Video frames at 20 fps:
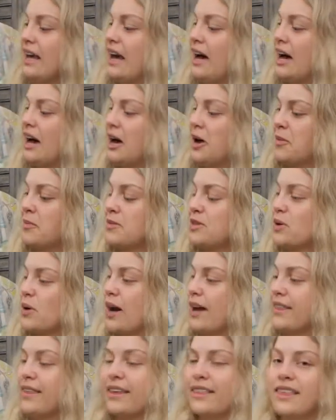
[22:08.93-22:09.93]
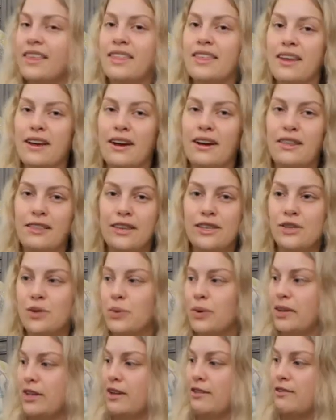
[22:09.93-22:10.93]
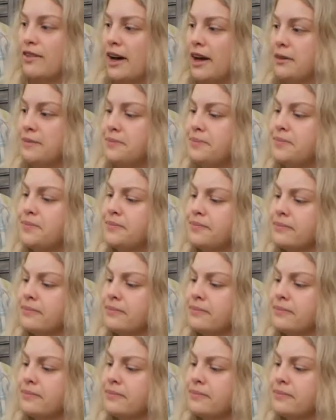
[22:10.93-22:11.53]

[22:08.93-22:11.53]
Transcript: Um, so I think that these are really fun.